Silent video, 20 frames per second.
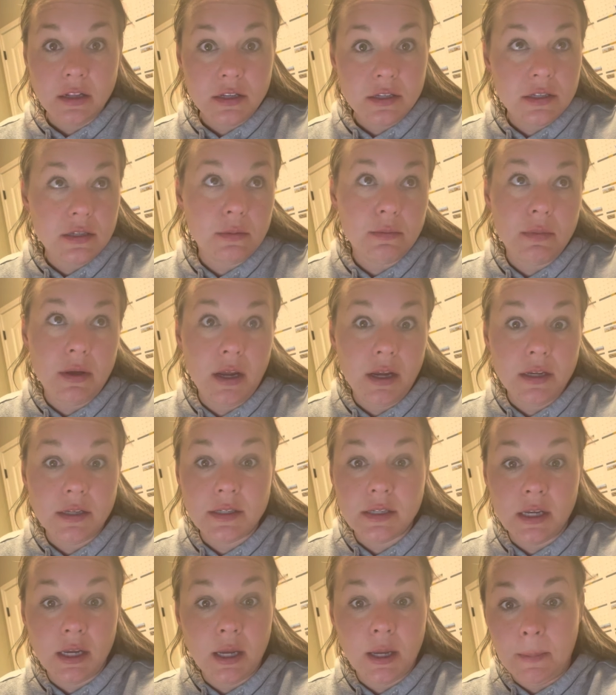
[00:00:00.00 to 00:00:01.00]
this
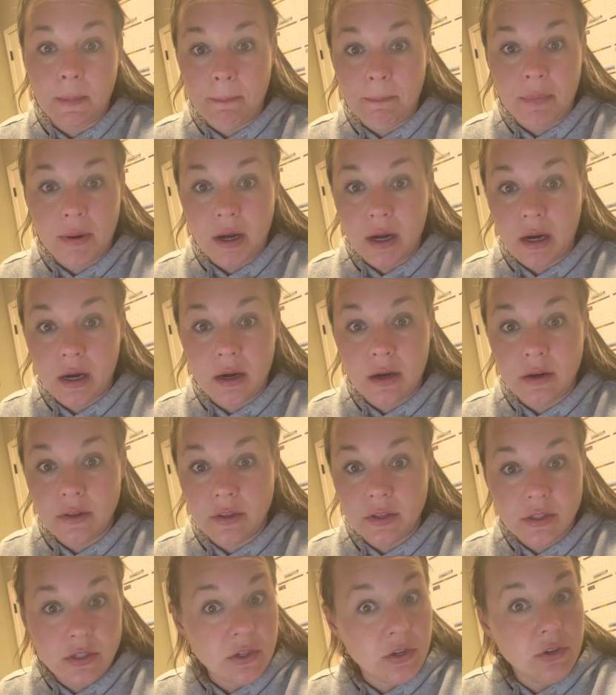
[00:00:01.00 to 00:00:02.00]
amazing empire
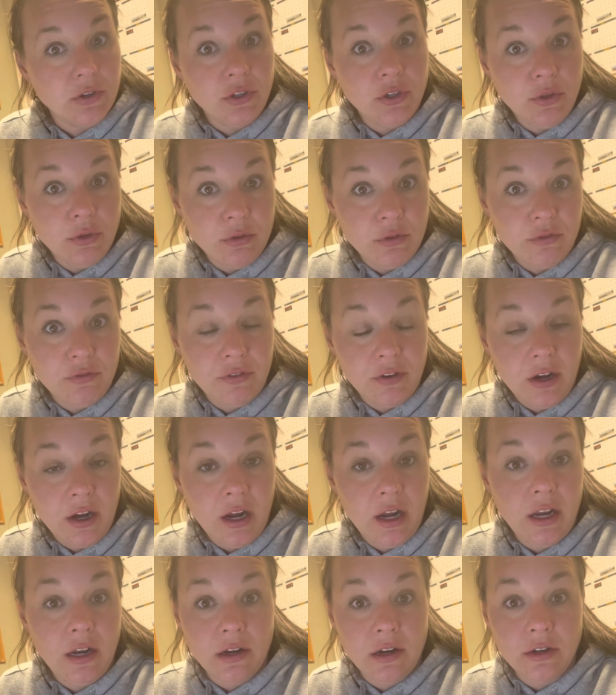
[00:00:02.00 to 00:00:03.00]
that's all
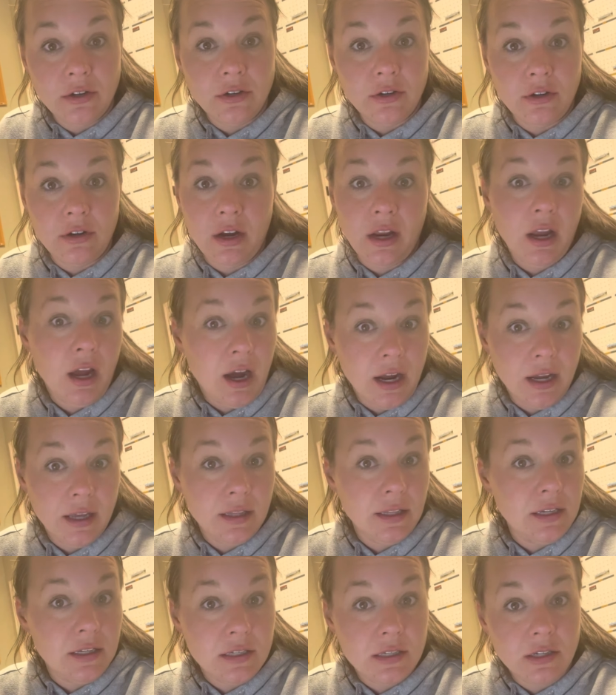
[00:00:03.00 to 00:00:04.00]
unified under a
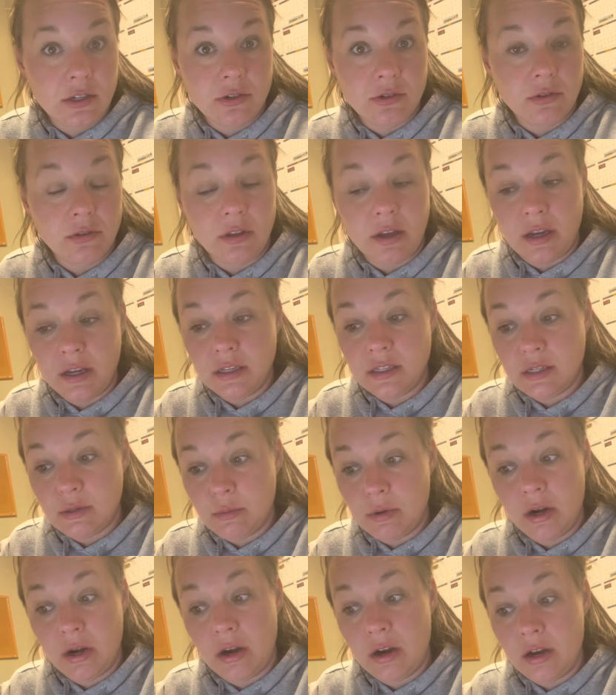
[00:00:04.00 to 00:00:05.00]
highly centralized
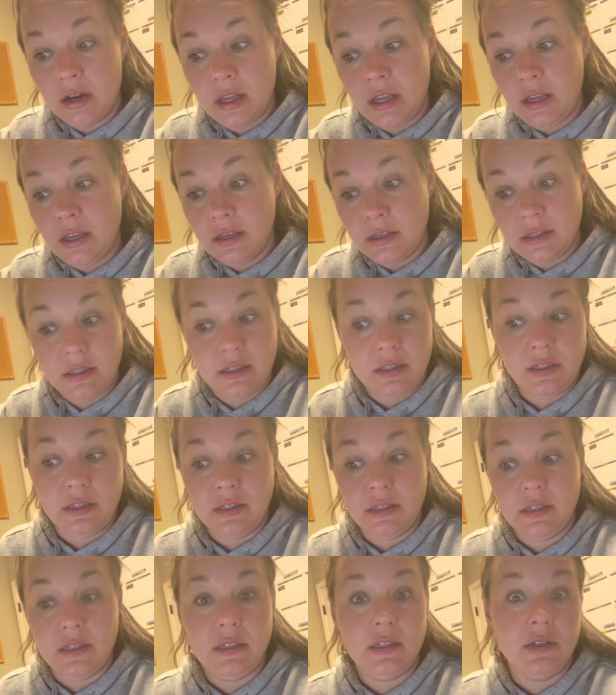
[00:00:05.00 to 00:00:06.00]
monarchy is
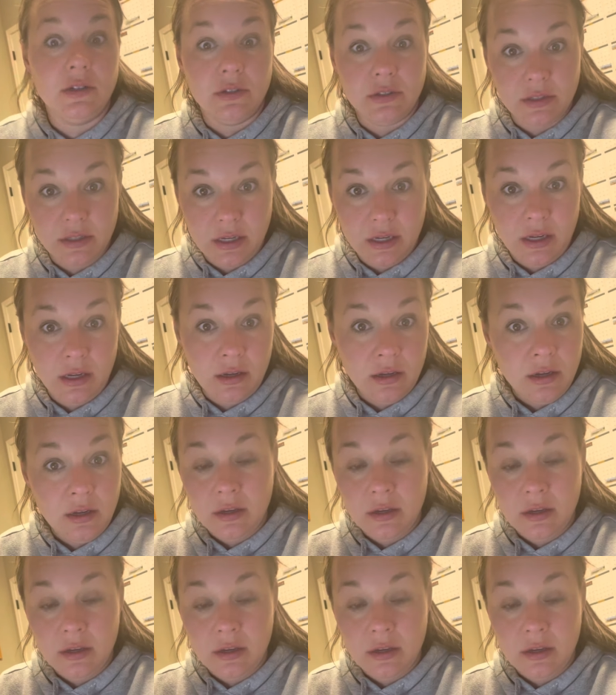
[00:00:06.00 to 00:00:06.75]
sincerely